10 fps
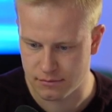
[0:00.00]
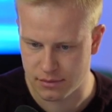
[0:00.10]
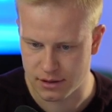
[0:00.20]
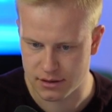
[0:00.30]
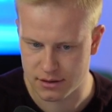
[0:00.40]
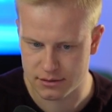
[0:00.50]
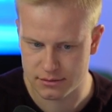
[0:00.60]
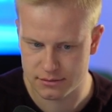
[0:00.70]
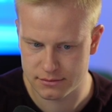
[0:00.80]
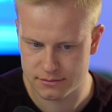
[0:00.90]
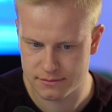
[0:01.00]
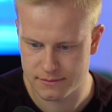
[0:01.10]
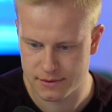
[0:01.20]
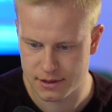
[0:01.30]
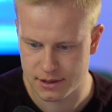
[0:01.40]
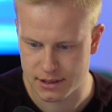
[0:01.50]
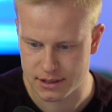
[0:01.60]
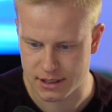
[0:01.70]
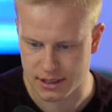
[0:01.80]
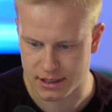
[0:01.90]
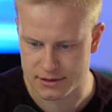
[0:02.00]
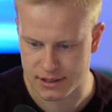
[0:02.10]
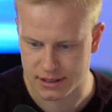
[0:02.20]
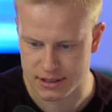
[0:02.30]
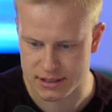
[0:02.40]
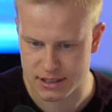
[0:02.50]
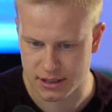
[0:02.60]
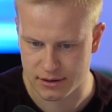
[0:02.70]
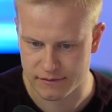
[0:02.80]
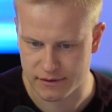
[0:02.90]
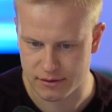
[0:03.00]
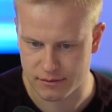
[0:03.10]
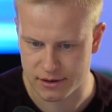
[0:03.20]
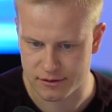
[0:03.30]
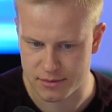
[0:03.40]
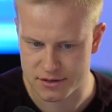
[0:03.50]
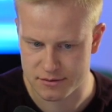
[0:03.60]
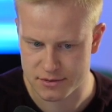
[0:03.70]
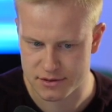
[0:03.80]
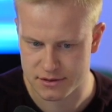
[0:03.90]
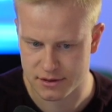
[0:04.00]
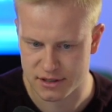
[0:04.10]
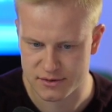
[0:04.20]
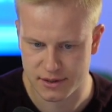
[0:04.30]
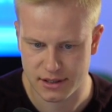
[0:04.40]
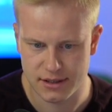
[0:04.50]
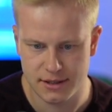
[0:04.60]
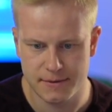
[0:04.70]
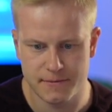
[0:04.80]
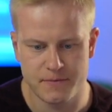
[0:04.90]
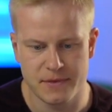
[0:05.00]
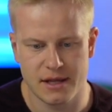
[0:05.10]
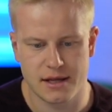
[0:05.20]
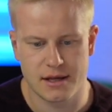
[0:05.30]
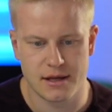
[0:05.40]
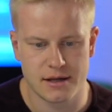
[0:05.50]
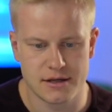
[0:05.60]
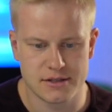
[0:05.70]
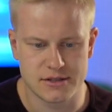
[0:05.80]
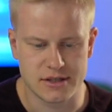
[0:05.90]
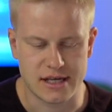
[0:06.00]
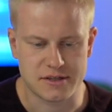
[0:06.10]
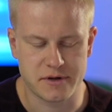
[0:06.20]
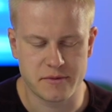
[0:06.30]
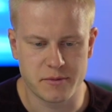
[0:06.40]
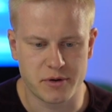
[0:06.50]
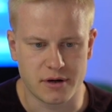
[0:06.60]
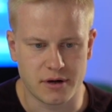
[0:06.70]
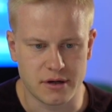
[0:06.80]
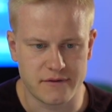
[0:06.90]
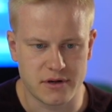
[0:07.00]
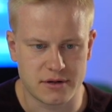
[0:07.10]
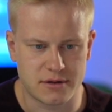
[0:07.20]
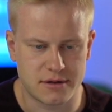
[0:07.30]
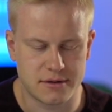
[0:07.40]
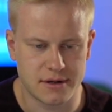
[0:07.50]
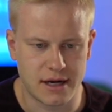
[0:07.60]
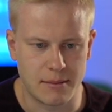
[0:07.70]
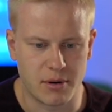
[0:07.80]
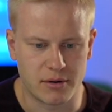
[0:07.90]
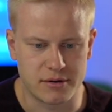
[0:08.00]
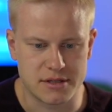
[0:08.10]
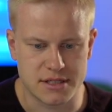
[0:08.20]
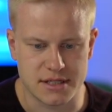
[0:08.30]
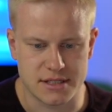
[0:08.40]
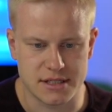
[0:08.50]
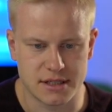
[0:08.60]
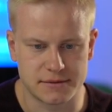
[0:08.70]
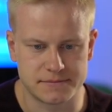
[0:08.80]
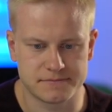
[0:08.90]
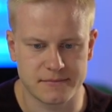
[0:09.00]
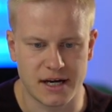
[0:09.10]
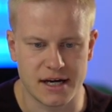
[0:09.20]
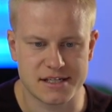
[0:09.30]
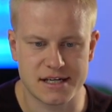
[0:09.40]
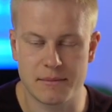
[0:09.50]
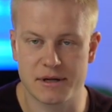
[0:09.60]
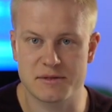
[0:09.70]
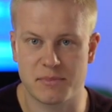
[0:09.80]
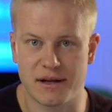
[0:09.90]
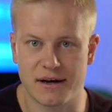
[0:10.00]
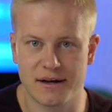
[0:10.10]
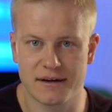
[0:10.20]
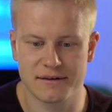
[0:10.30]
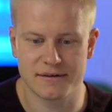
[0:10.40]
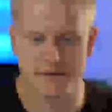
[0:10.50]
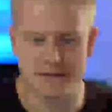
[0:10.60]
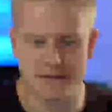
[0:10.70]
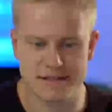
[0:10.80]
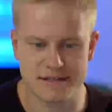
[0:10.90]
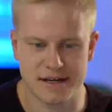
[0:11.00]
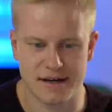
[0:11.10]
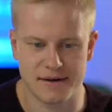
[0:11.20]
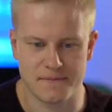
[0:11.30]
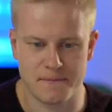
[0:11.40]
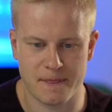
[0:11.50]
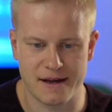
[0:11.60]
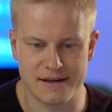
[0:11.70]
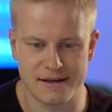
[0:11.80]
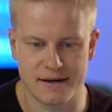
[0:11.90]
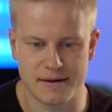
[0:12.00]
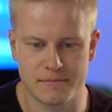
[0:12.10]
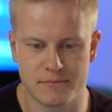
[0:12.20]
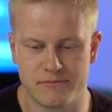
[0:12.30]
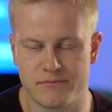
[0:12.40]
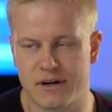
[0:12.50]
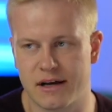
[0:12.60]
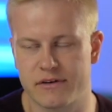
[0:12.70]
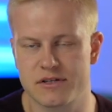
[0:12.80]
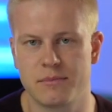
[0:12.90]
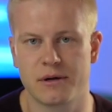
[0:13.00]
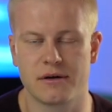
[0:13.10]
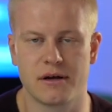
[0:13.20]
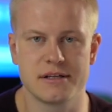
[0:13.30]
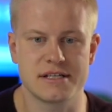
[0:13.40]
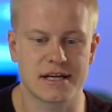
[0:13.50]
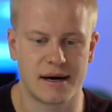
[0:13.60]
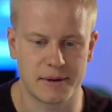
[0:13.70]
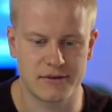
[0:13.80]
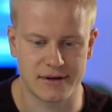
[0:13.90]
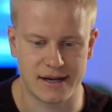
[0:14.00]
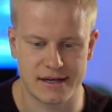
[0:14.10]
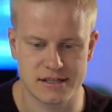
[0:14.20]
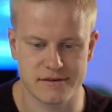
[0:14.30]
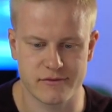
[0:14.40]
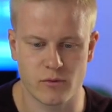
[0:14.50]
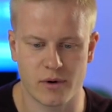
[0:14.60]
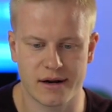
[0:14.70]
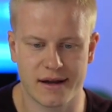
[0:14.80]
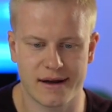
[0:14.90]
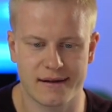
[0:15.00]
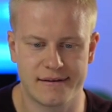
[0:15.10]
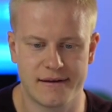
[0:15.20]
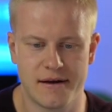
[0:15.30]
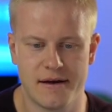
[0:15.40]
blur, and then I can drag this down if I don't want it to be super strong as well. So that's where you would put all of your uh, bonuses. So uh, shameless plug, this uh, uh, ClickFunnels 2.0 launch is coming to an end. So if you want to get